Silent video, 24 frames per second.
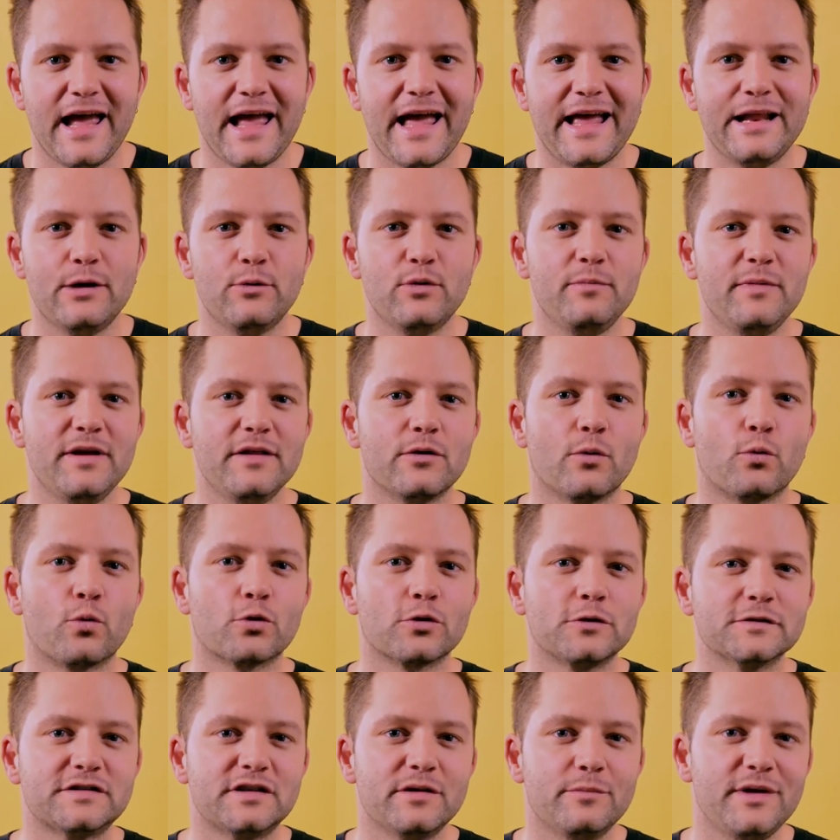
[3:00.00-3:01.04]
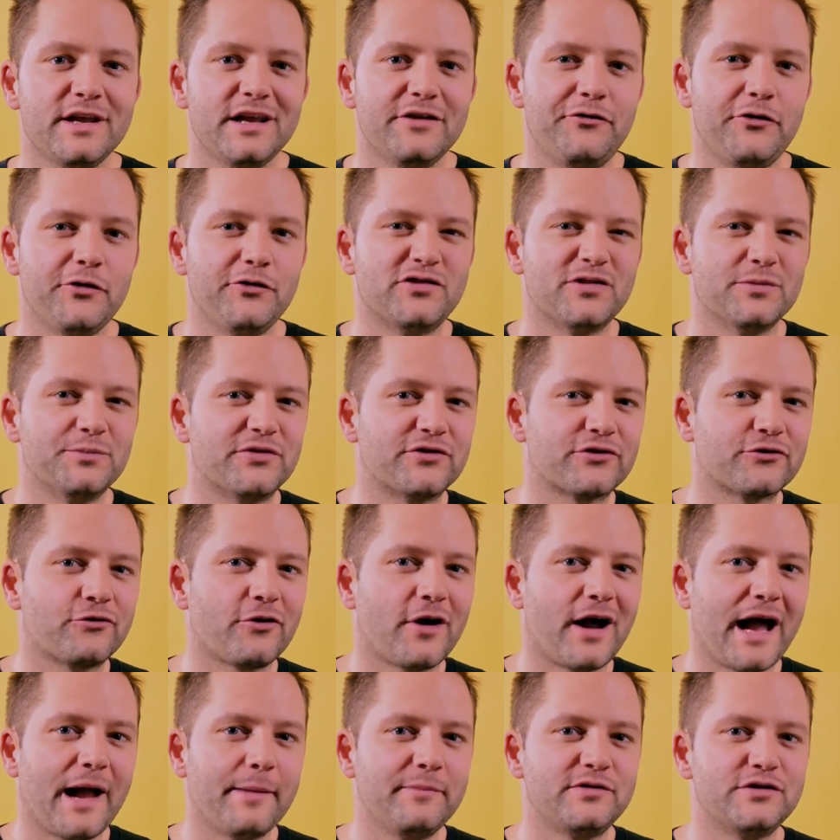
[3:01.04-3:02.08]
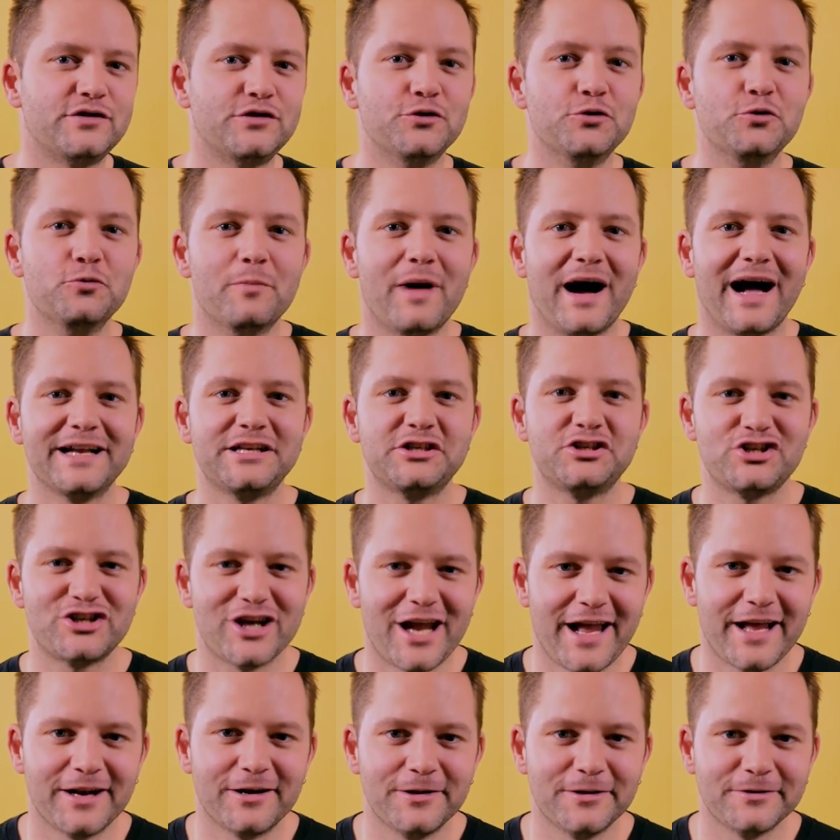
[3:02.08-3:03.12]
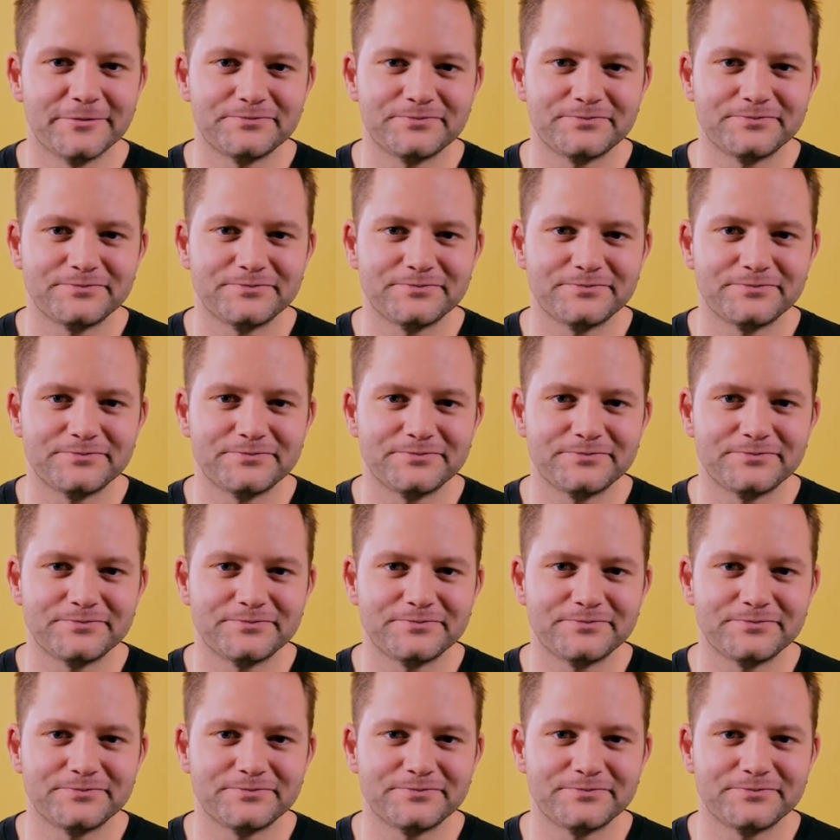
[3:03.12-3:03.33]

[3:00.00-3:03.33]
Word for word: and it would mean the world to me if you subscribe to my channel.